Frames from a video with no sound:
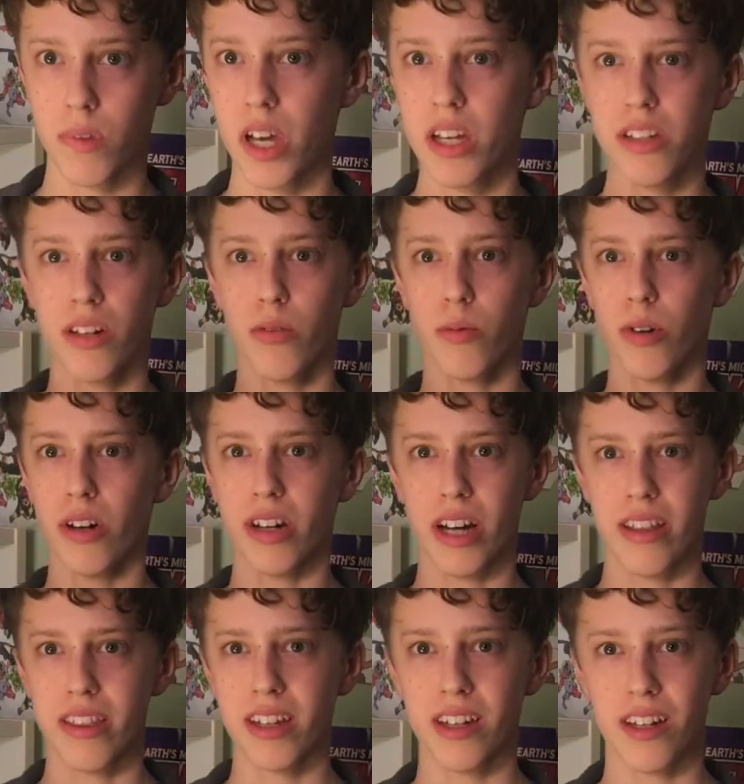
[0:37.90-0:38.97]
hey, don't worry.
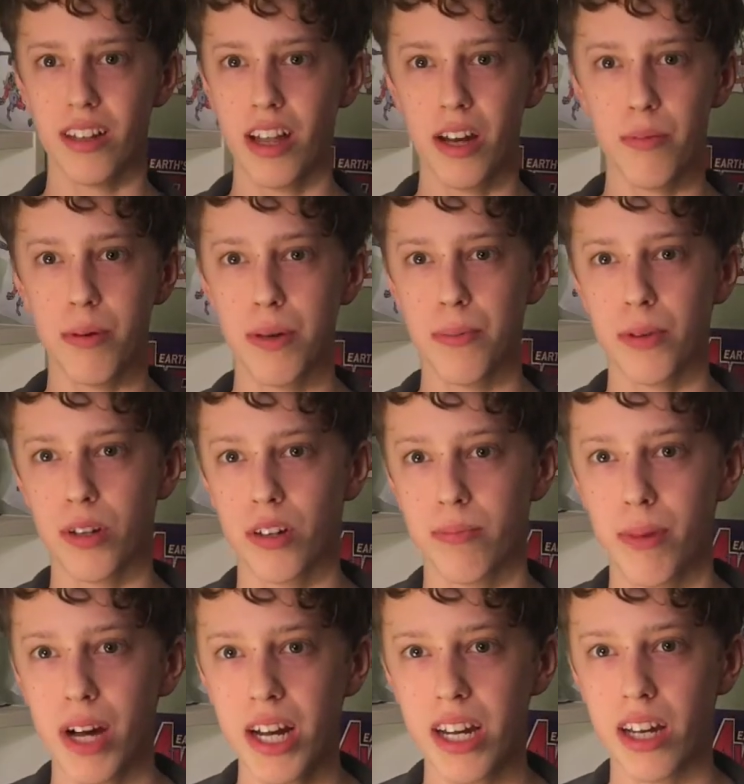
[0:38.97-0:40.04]
I think a lot of people are
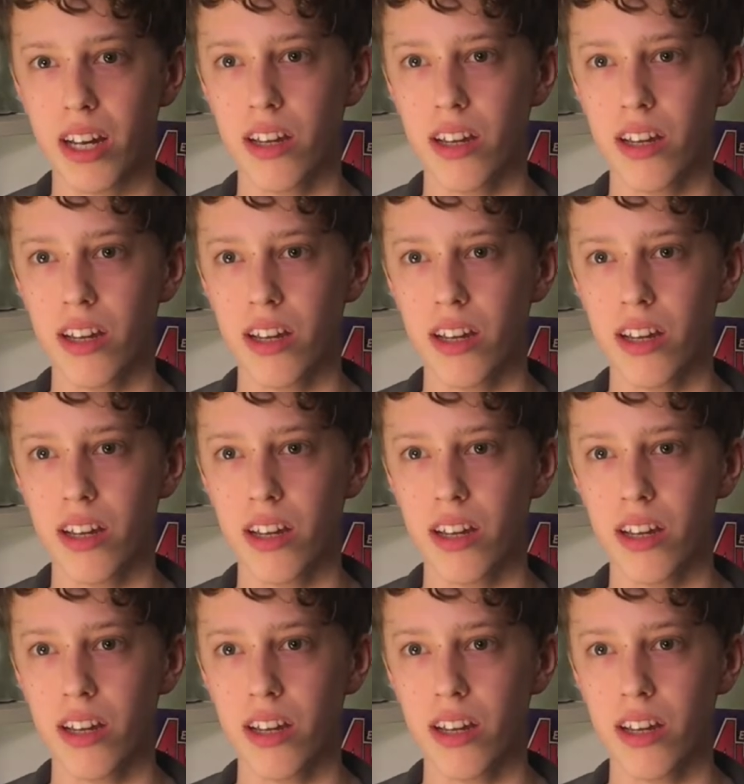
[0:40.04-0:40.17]
buying